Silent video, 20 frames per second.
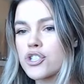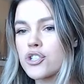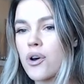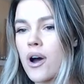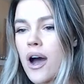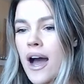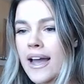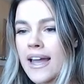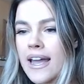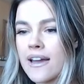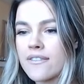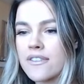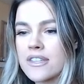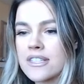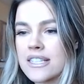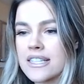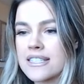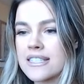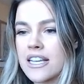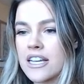So I have
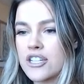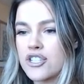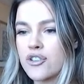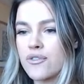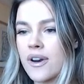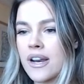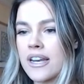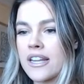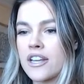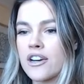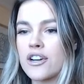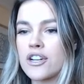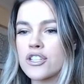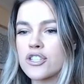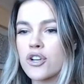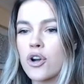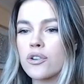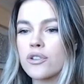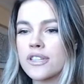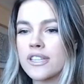this extension right here.
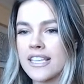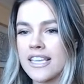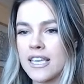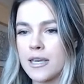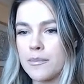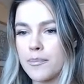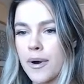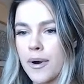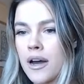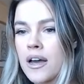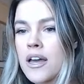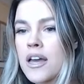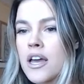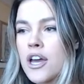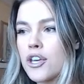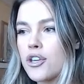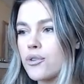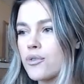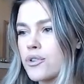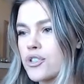It's called Keepa.
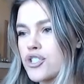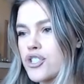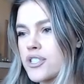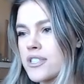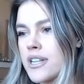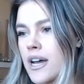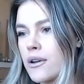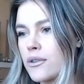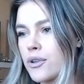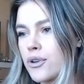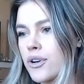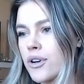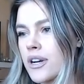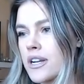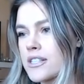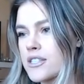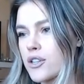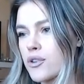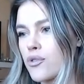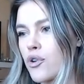You can just download it.
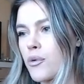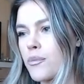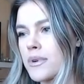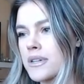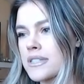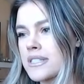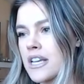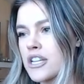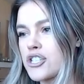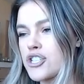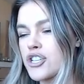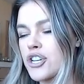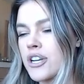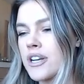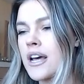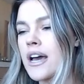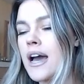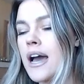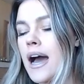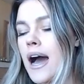It's a Chrome
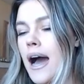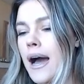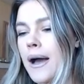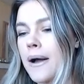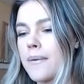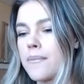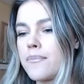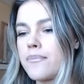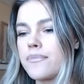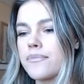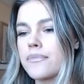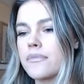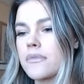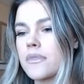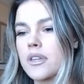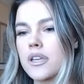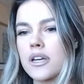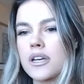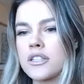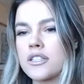extension.
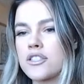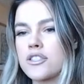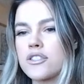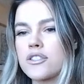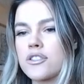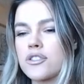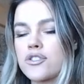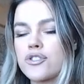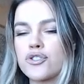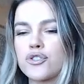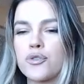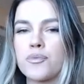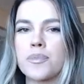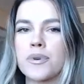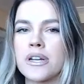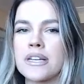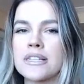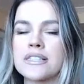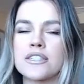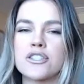It's super
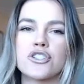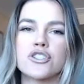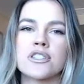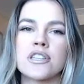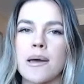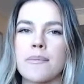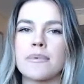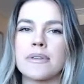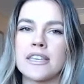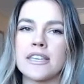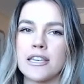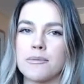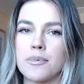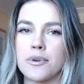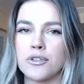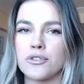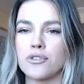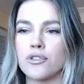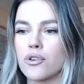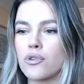easy. Just type in Keepa
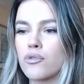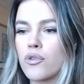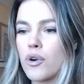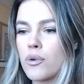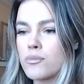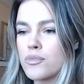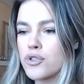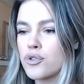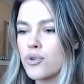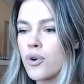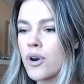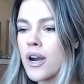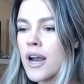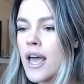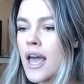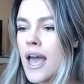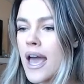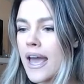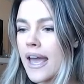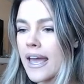into the Chrome store.
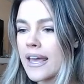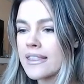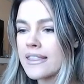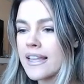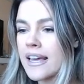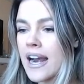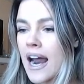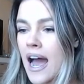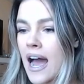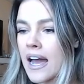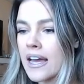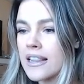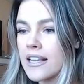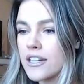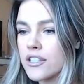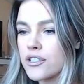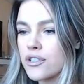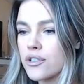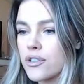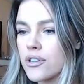And then I
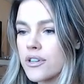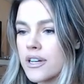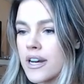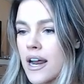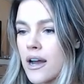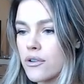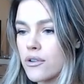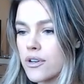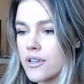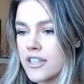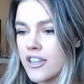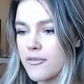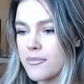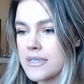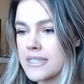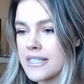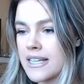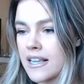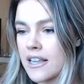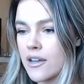like to look at how long they've
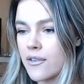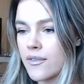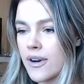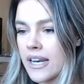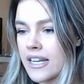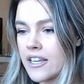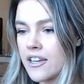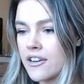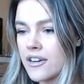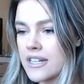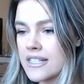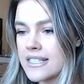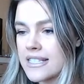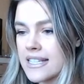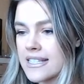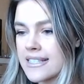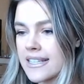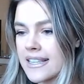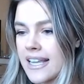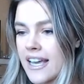been selling. Right here, it
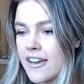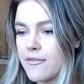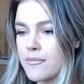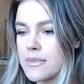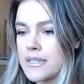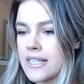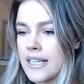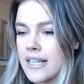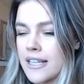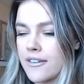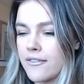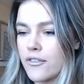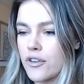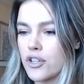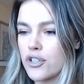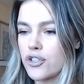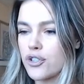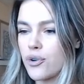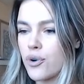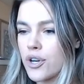says that they have been selling
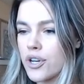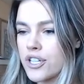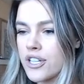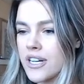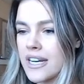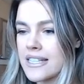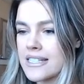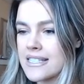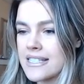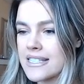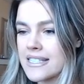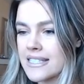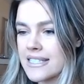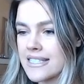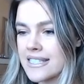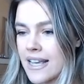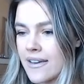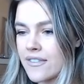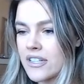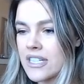for
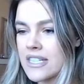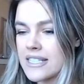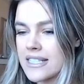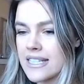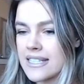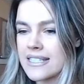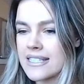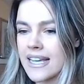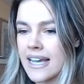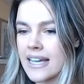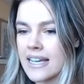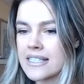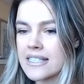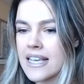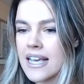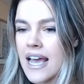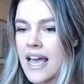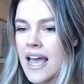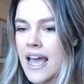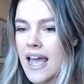276
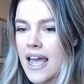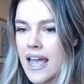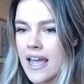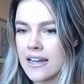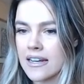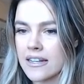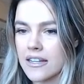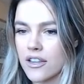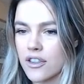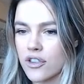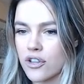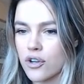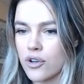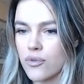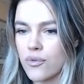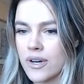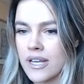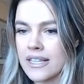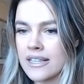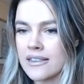days. And the
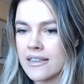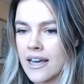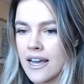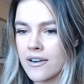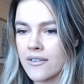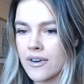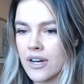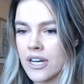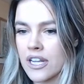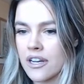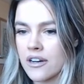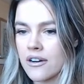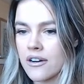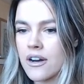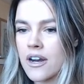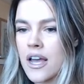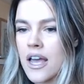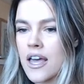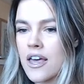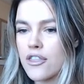green line right
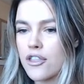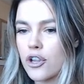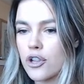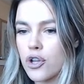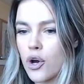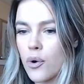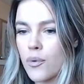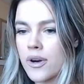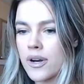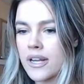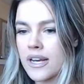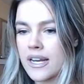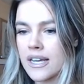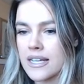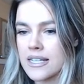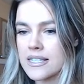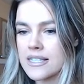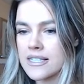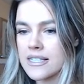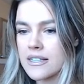here, the lower it
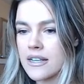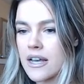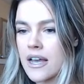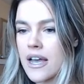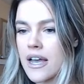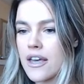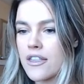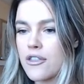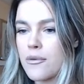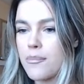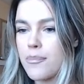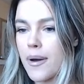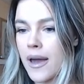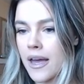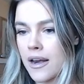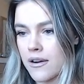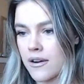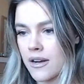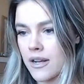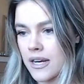is, the
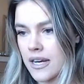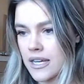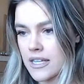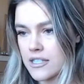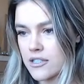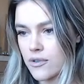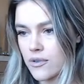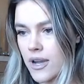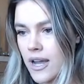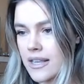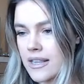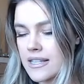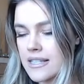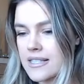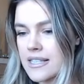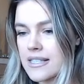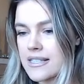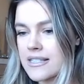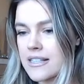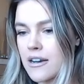better it is. Okay,
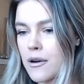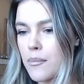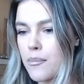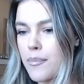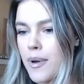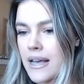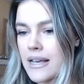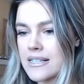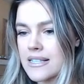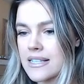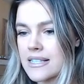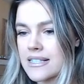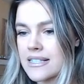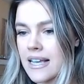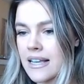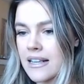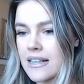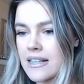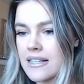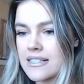this is their best
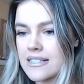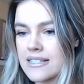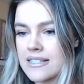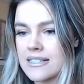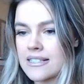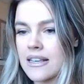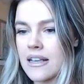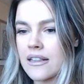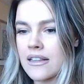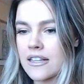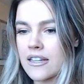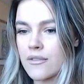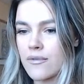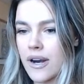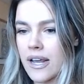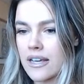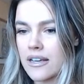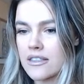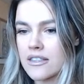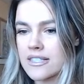selling
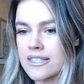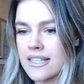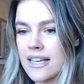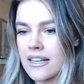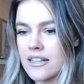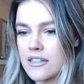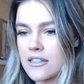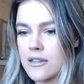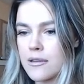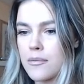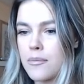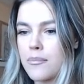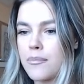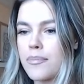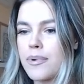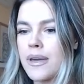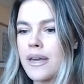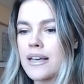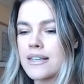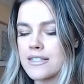rank, the
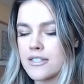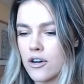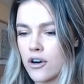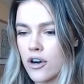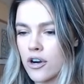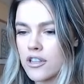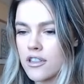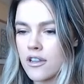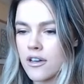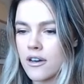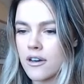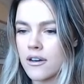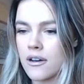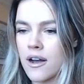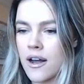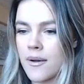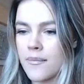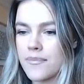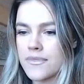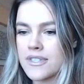BSR,
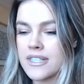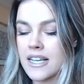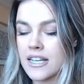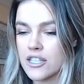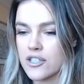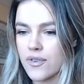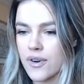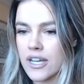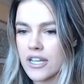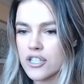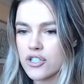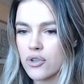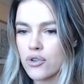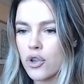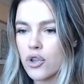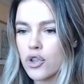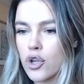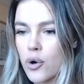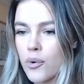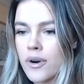the sales rank. So
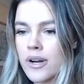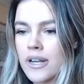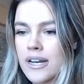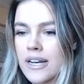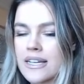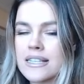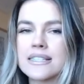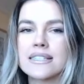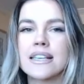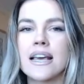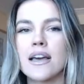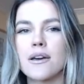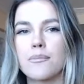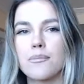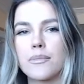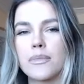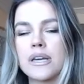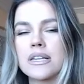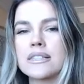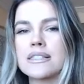the lower it is
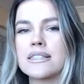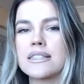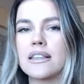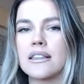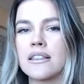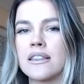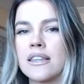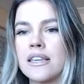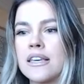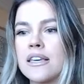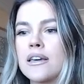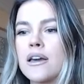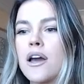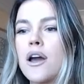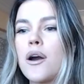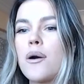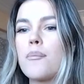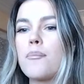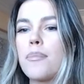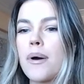means the
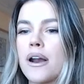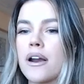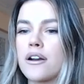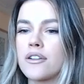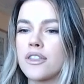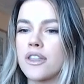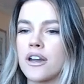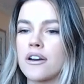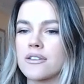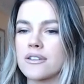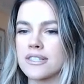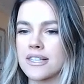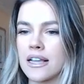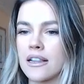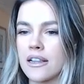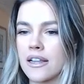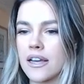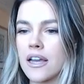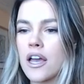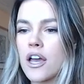better they are
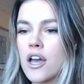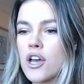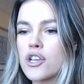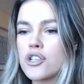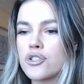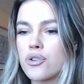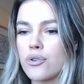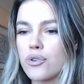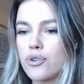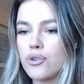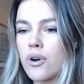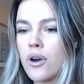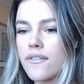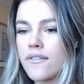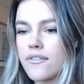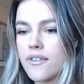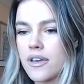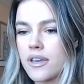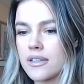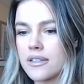selling. So
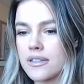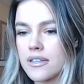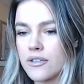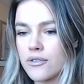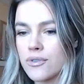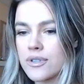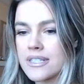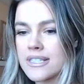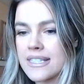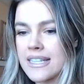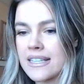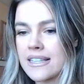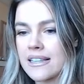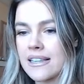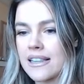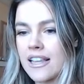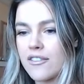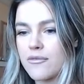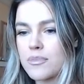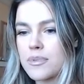you're seeing
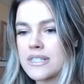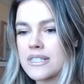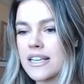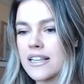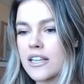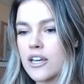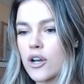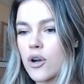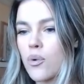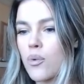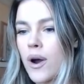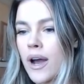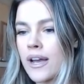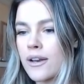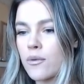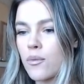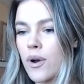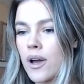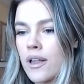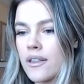that they've been selling
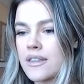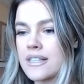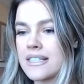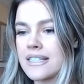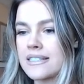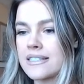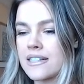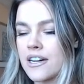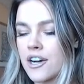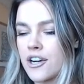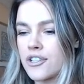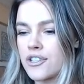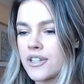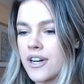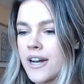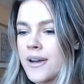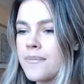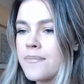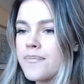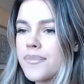quite well this entire
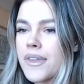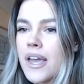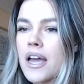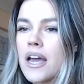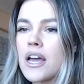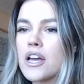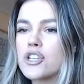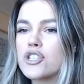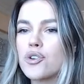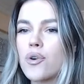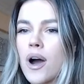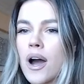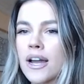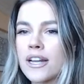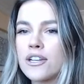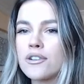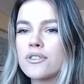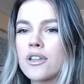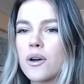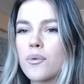time. So
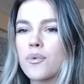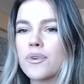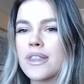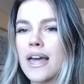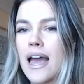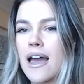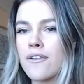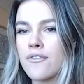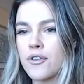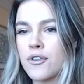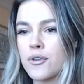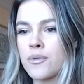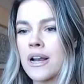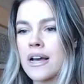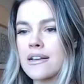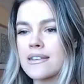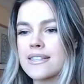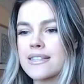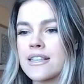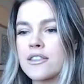I do that with everyone
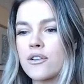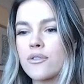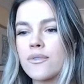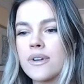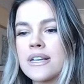else. And the